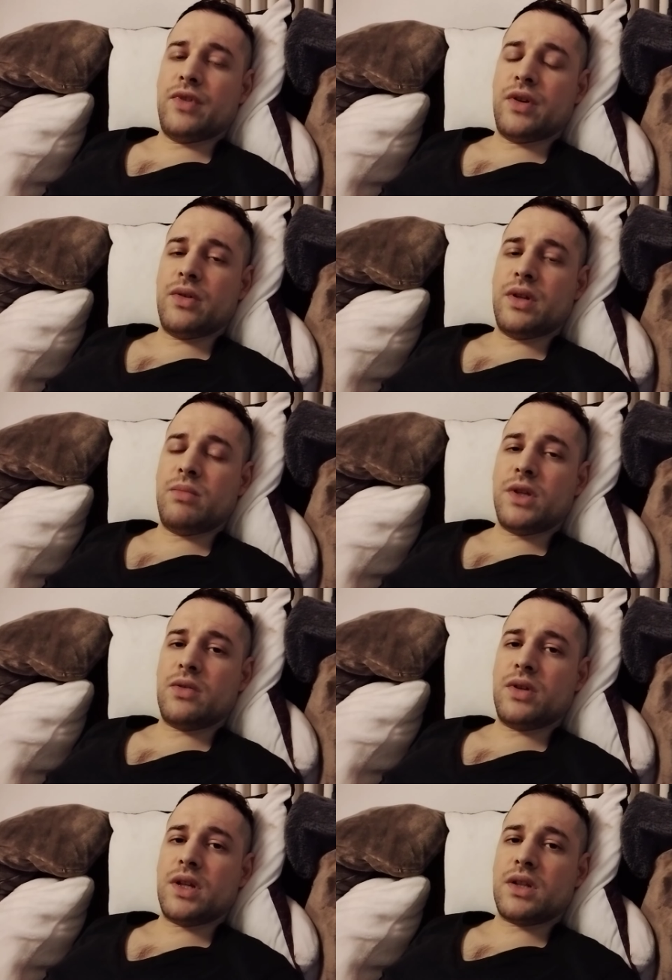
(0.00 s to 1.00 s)
very deeply
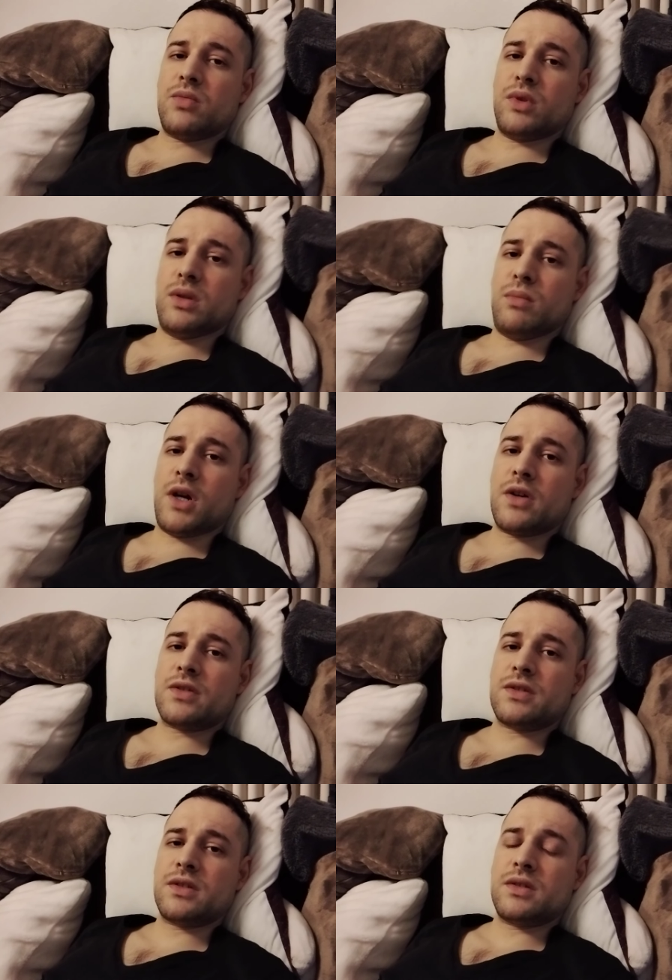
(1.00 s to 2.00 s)
connected with the
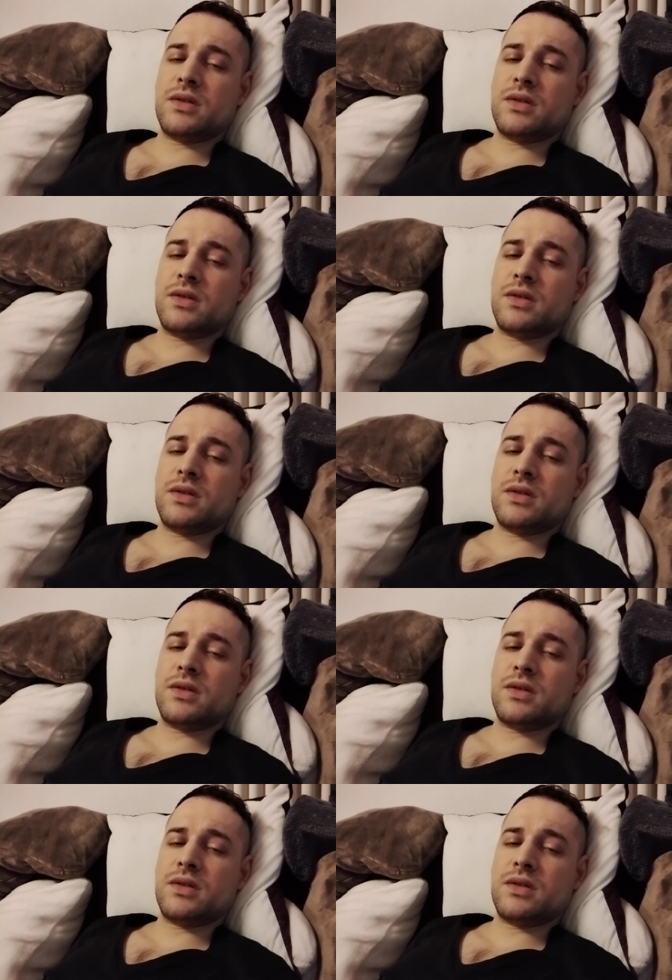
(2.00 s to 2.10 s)
Mars.